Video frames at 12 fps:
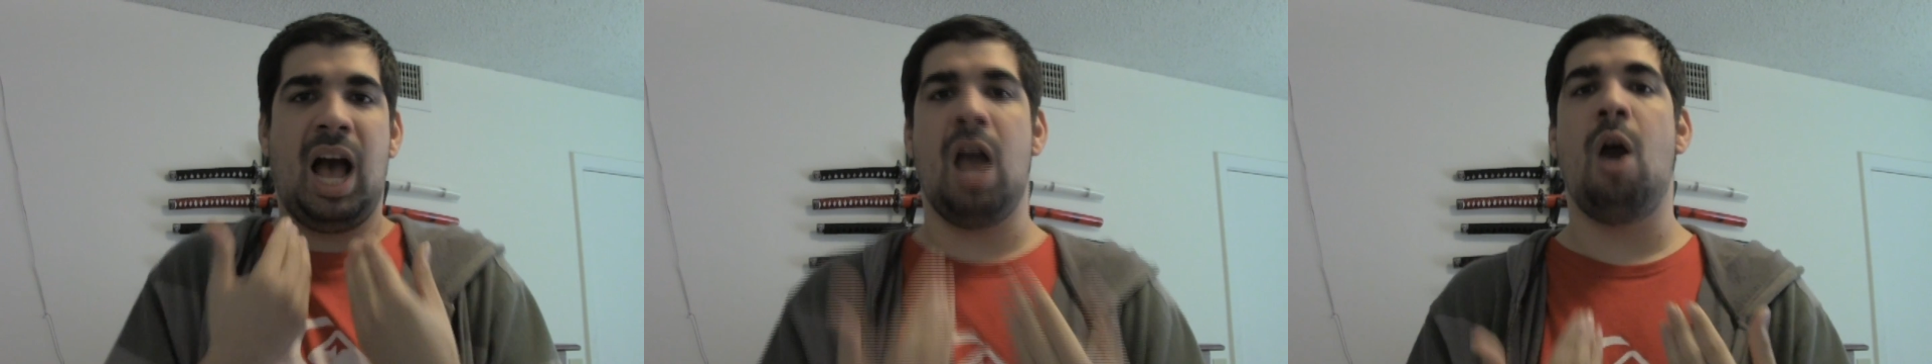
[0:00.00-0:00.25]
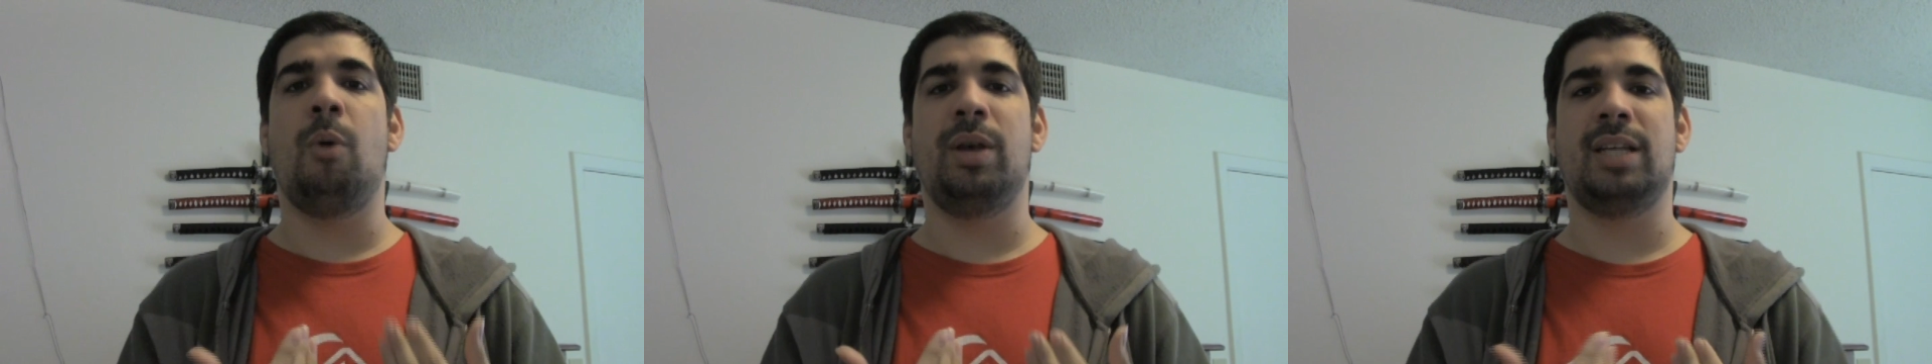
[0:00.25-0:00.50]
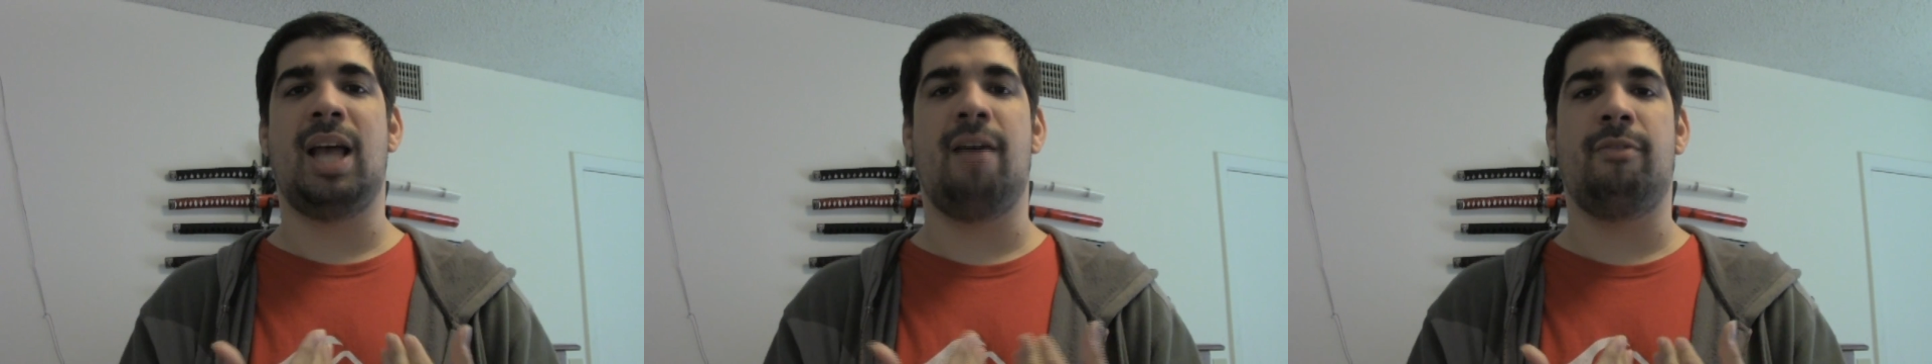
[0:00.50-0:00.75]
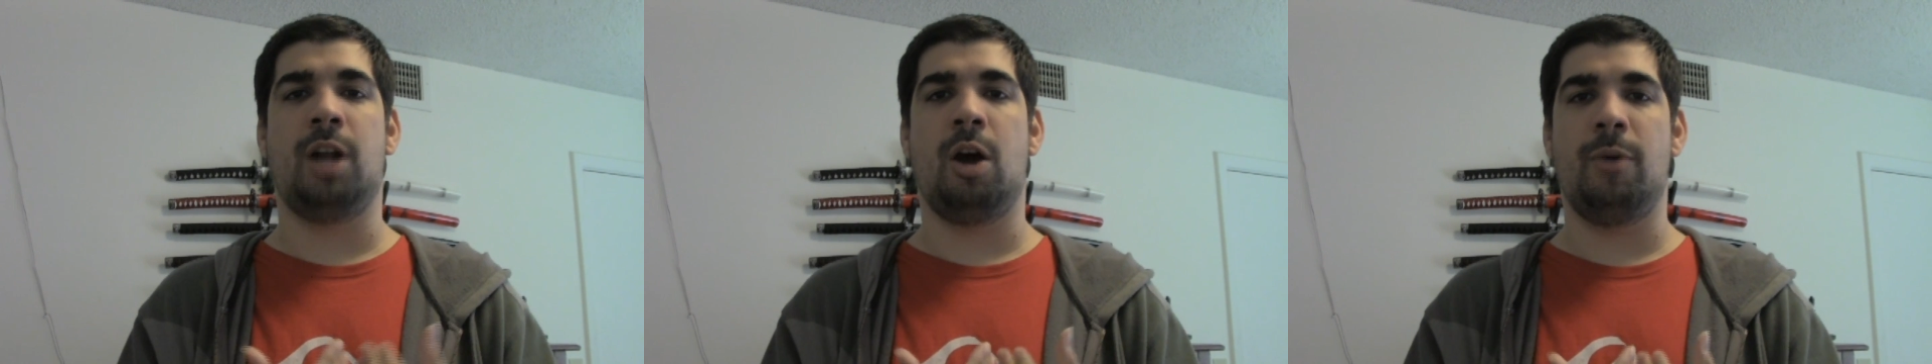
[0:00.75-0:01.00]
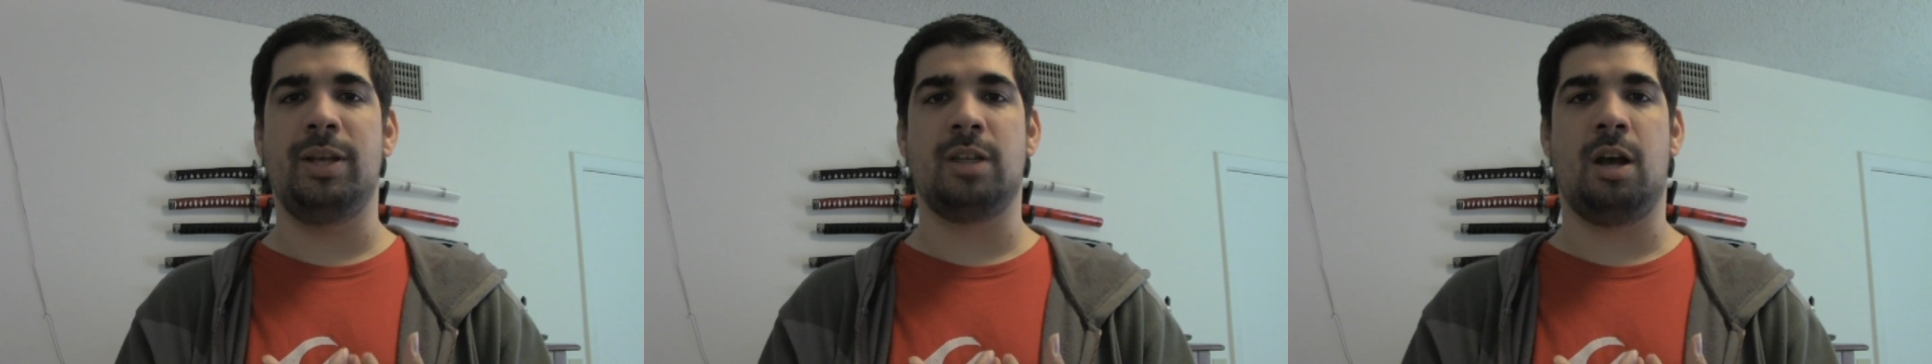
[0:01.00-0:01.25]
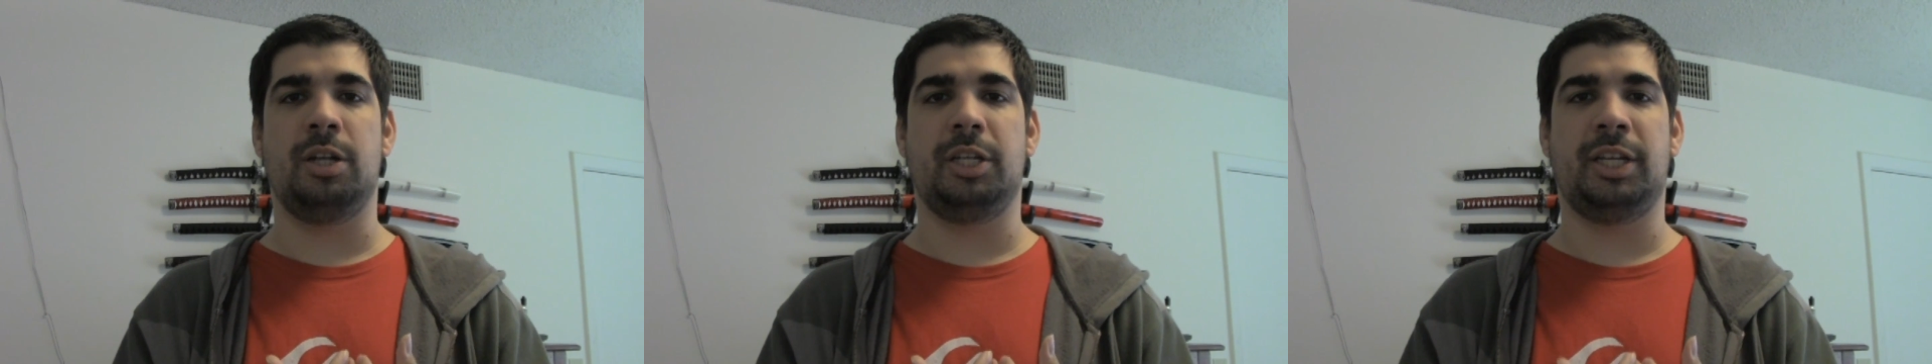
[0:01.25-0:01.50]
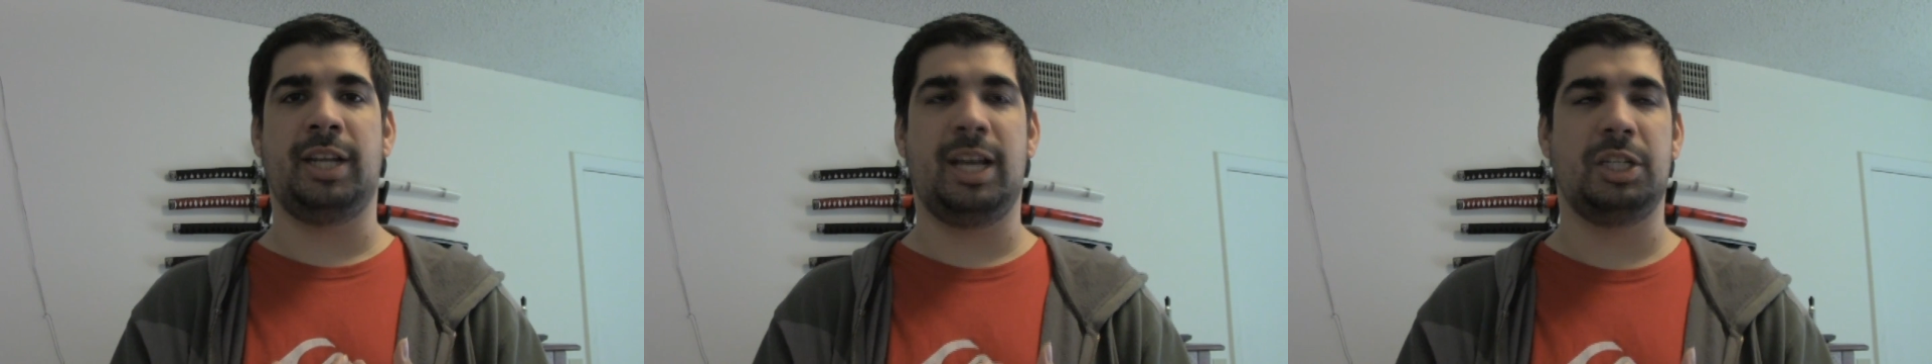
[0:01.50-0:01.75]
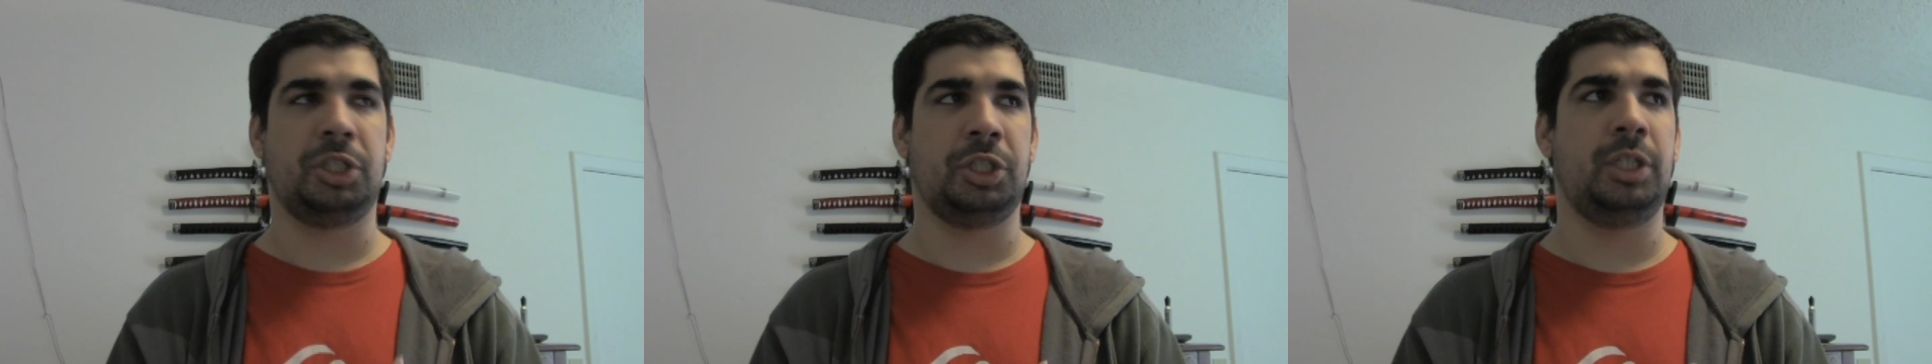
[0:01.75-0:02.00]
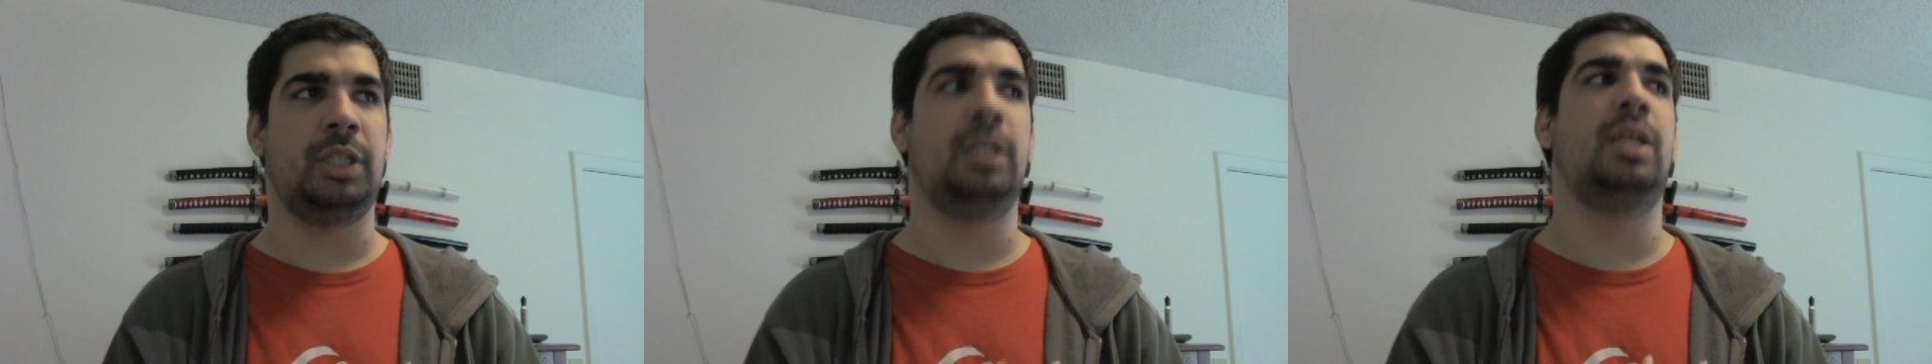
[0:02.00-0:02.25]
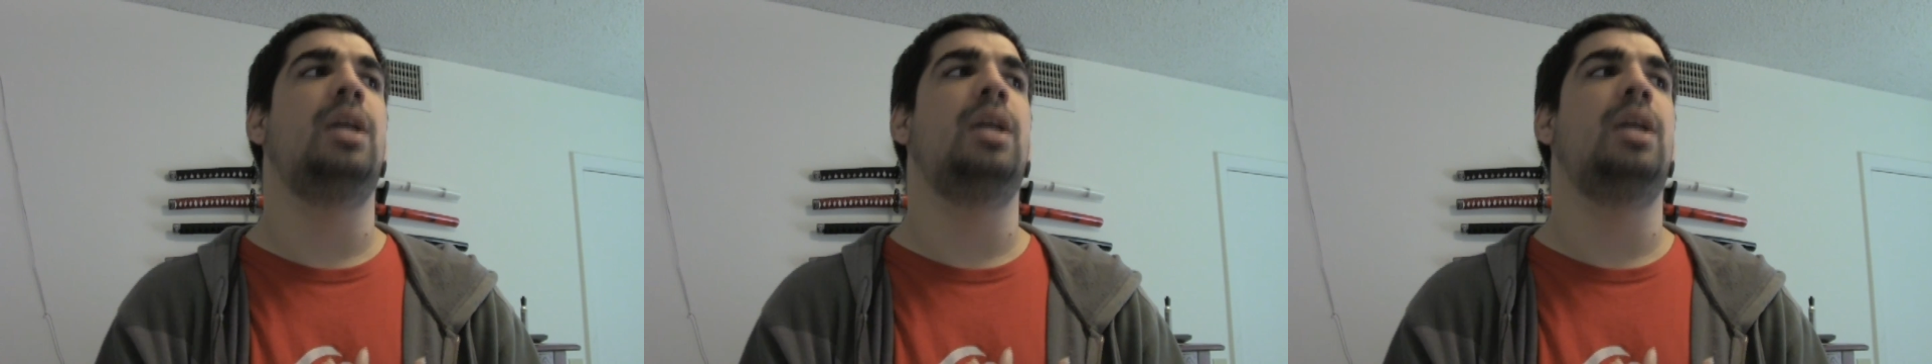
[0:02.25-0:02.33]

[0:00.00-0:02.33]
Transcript: I always have an always on connection.